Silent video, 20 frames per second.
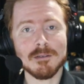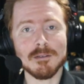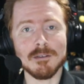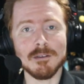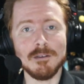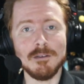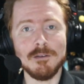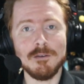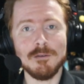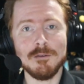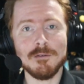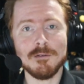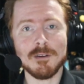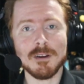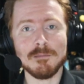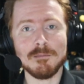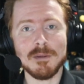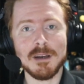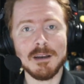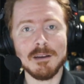the news
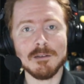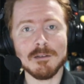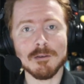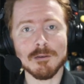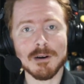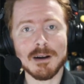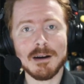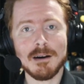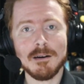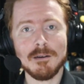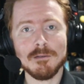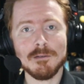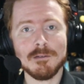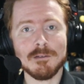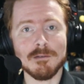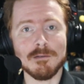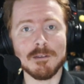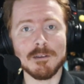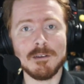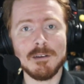had made the rounds
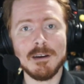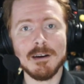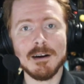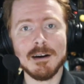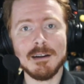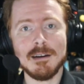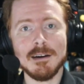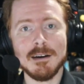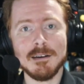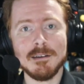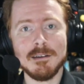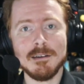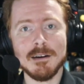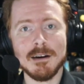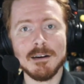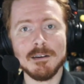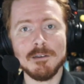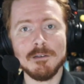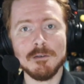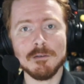of the
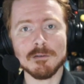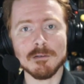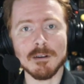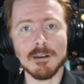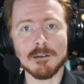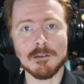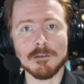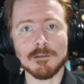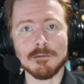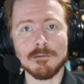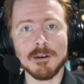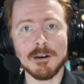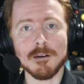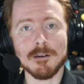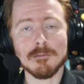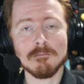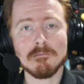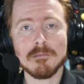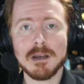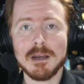TI-99 newsletter sphere,